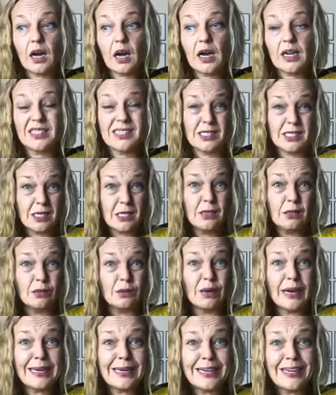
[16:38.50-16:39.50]
I see you,
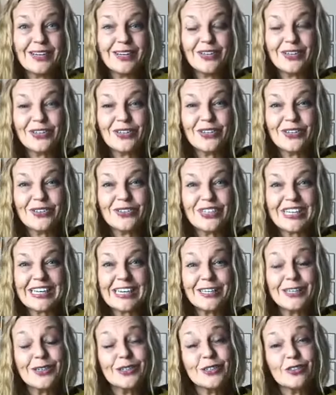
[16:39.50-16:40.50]
I hear you, and I
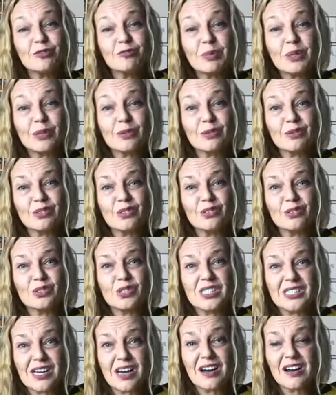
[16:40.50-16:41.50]
know you've been through
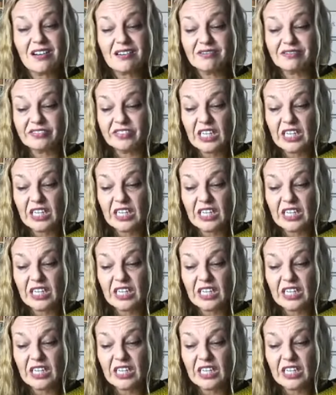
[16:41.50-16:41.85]
stuff.